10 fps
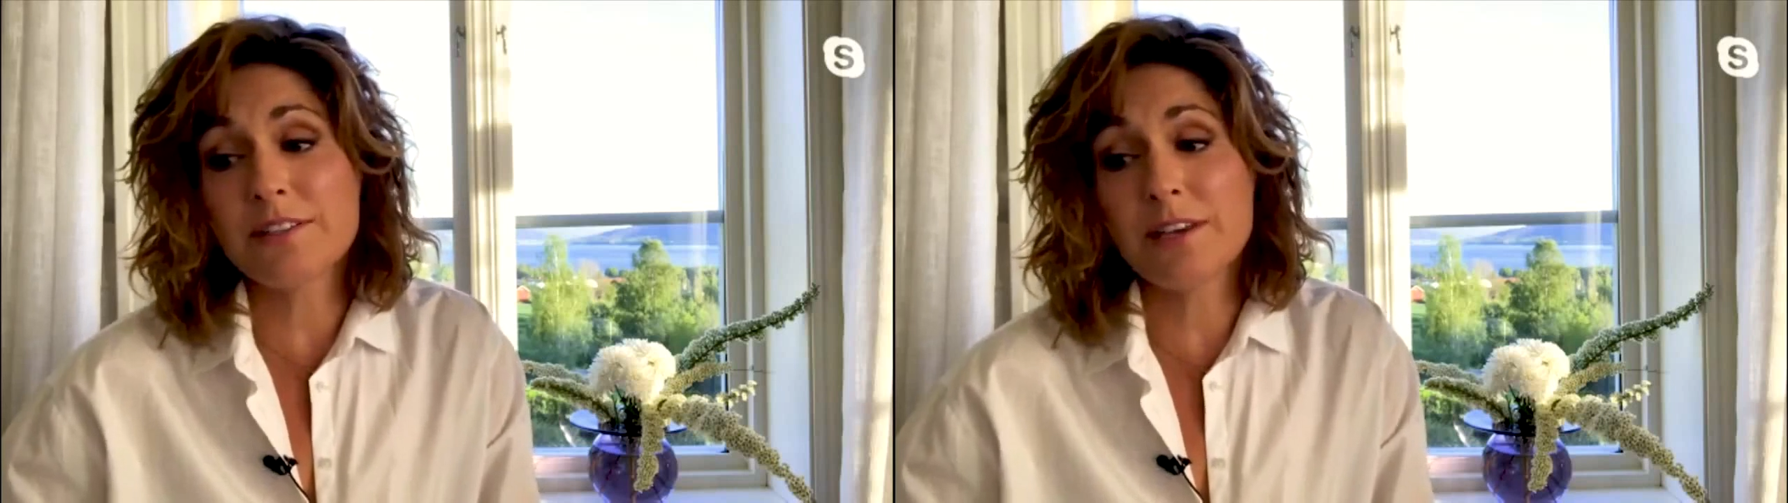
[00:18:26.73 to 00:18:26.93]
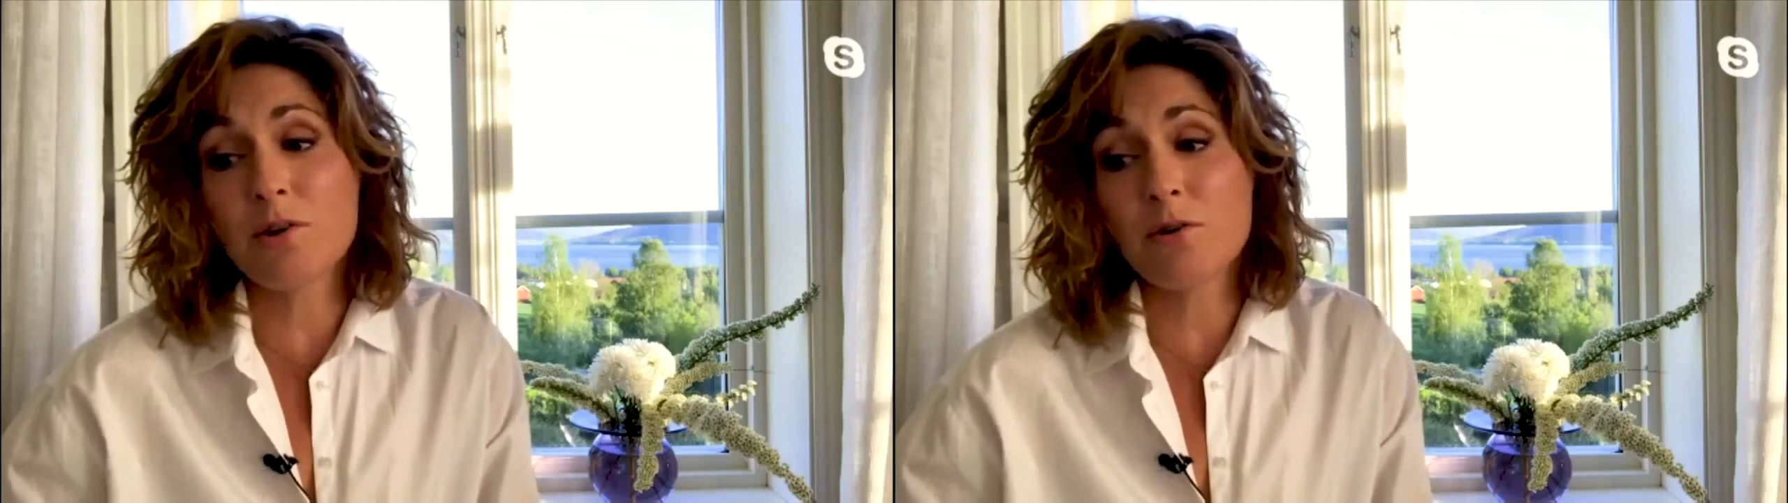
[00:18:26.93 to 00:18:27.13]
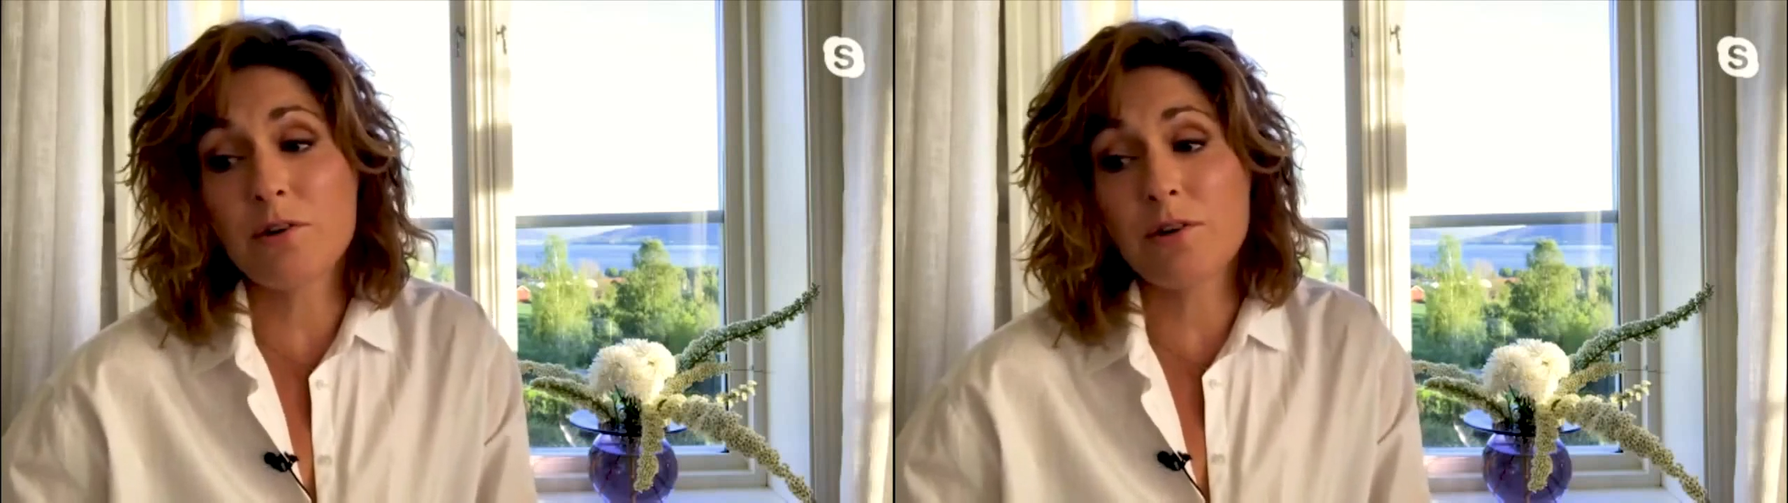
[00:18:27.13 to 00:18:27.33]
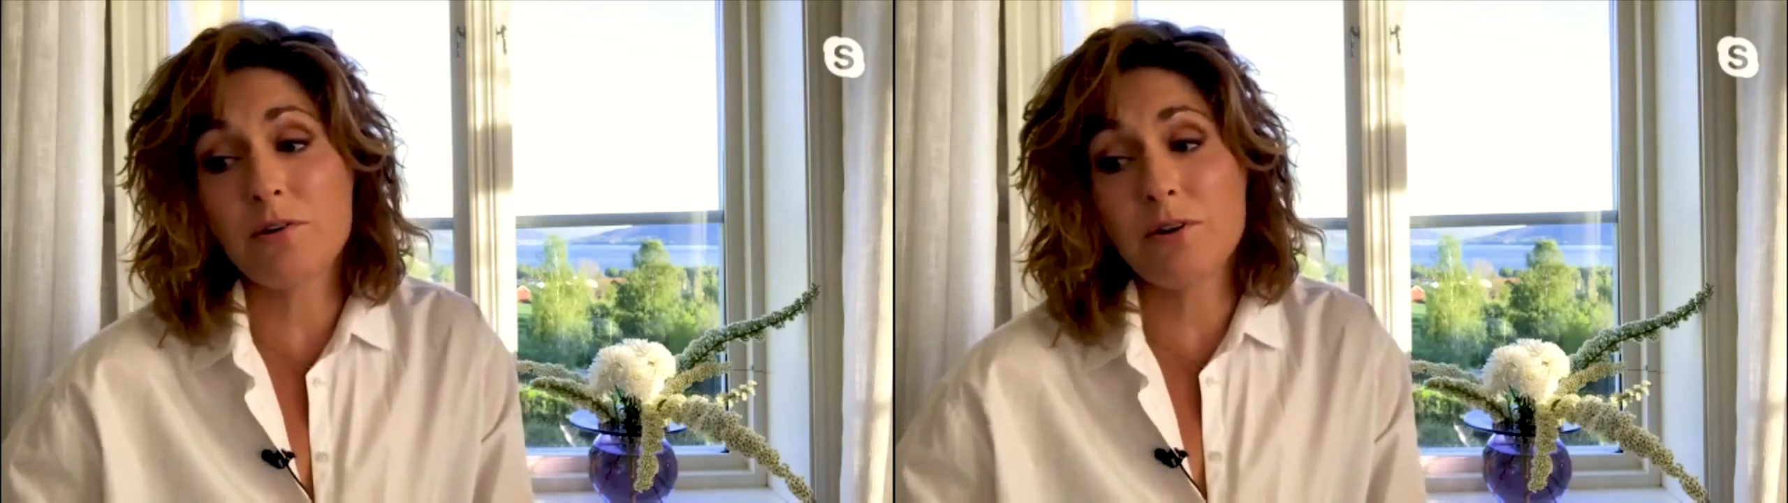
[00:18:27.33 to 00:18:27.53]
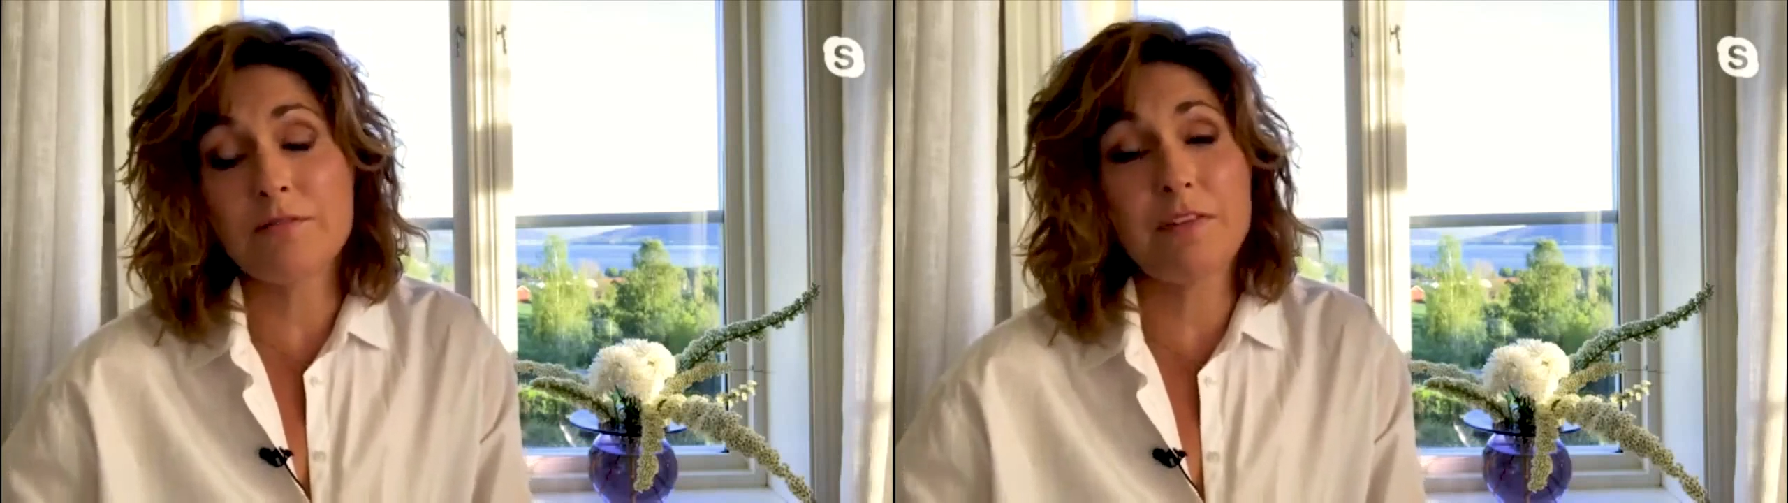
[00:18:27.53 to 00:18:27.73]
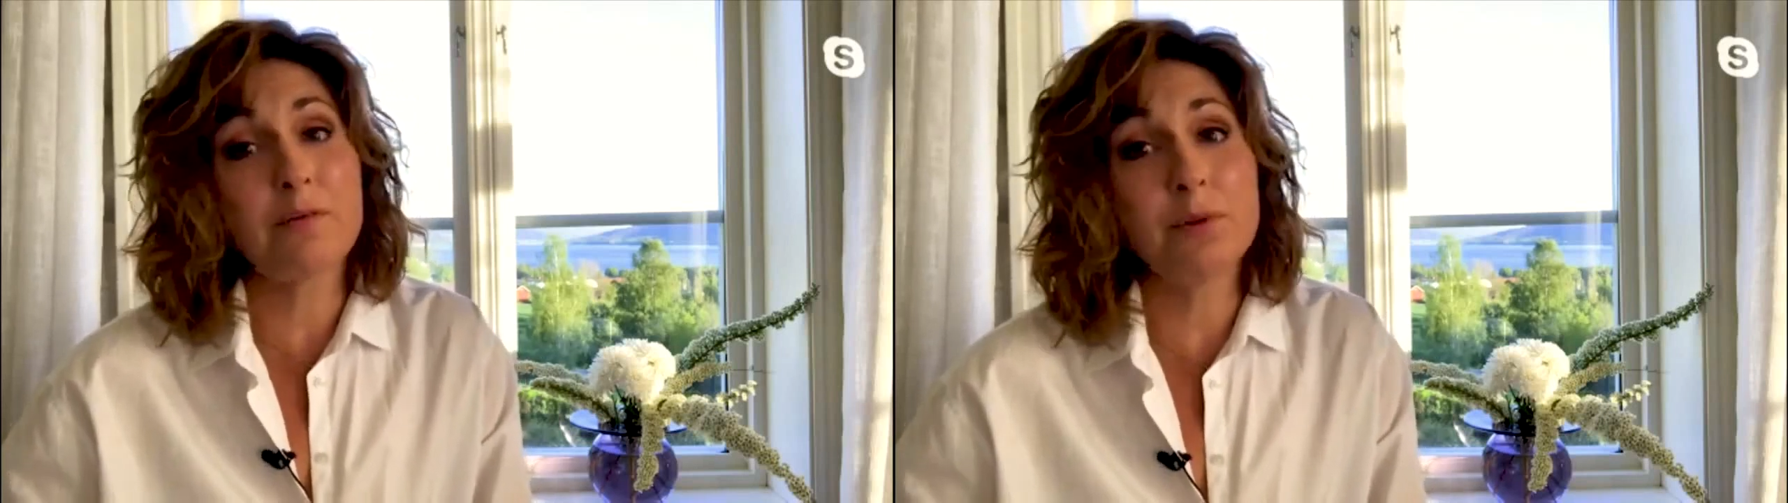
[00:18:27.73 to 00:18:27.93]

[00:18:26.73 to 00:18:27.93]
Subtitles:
or if I will be